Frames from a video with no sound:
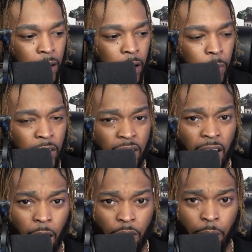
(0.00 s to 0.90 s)
Uh, I want to
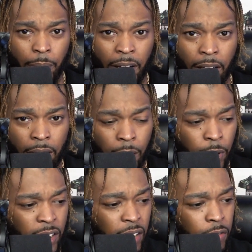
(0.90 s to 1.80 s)
see how they were made. I
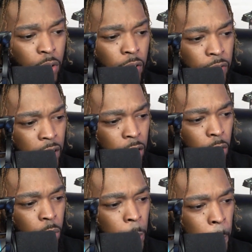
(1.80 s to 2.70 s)
want to see if there's a
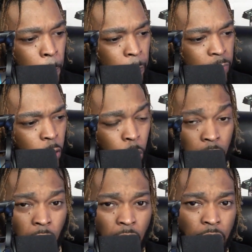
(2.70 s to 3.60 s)
video or
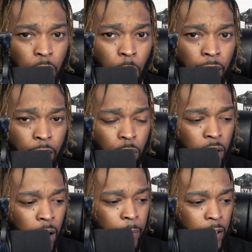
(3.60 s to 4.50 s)
an audio of those
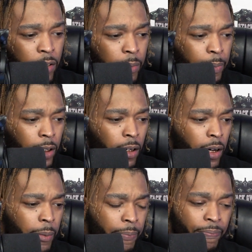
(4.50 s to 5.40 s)
comments. But
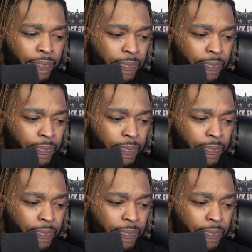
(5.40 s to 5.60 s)
um,